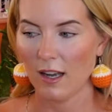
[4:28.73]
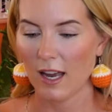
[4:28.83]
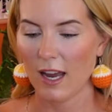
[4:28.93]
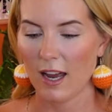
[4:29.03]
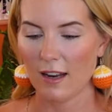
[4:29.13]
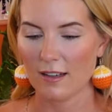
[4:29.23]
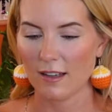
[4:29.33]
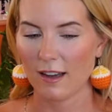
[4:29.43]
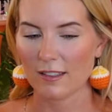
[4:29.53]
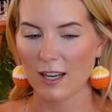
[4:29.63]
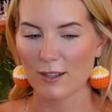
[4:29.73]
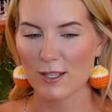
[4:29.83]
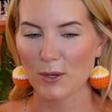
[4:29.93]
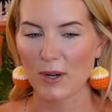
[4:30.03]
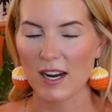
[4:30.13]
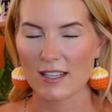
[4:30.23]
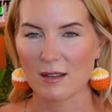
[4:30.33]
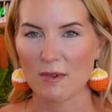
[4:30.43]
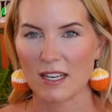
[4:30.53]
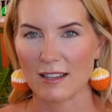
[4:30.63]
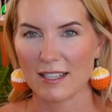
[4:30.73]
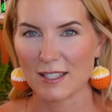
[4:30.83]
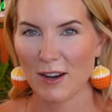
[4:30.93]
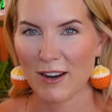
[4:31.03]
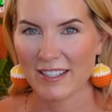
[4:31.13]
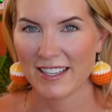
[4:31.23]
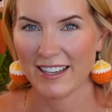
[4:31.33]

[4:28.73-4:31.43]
And I'll tell the story as I'm making this cocktail.